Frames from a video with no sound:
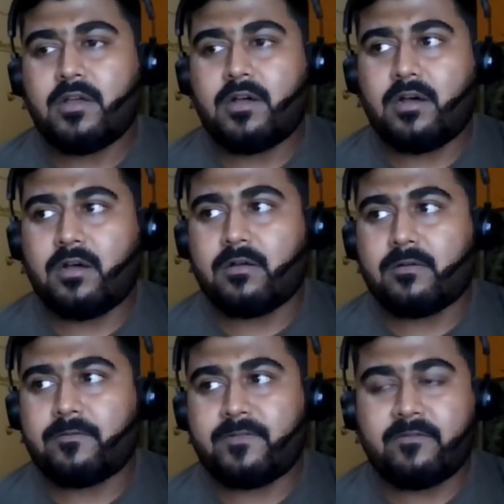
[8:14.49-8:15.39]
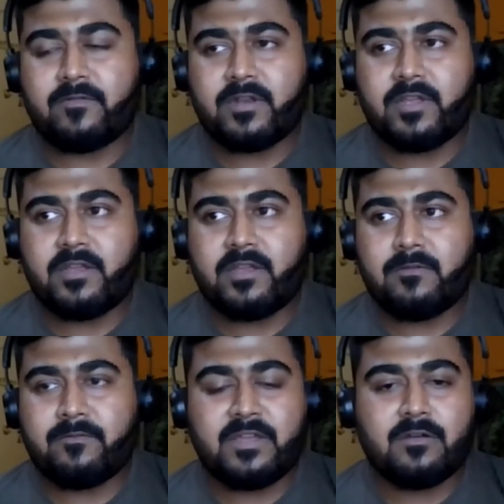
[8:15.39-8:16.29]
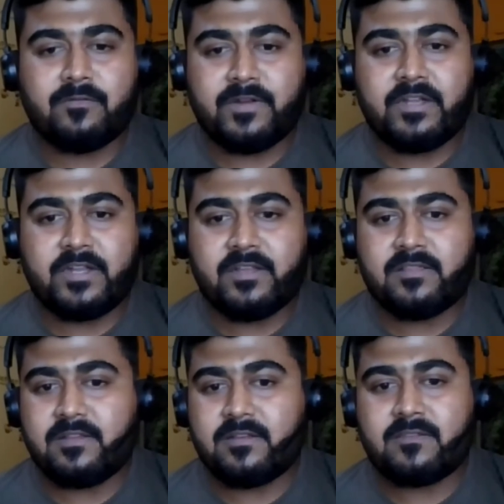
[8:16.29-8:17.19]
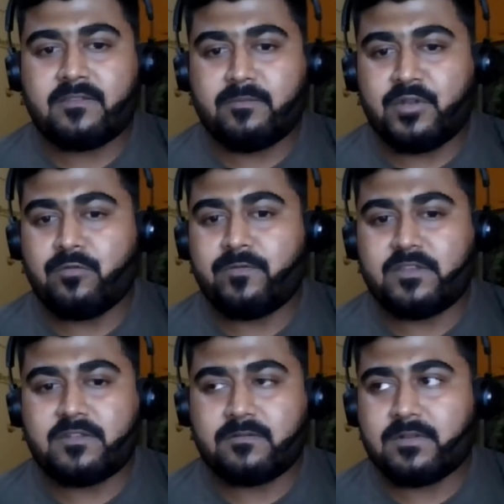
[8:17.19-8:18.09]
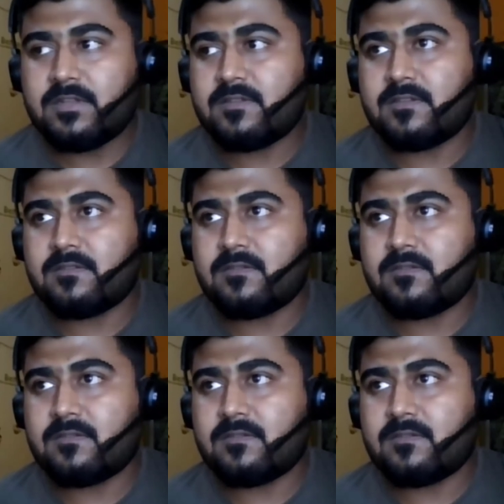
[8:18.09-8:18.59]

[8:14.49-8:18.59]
uh, February week of 18, there is some new feature releases.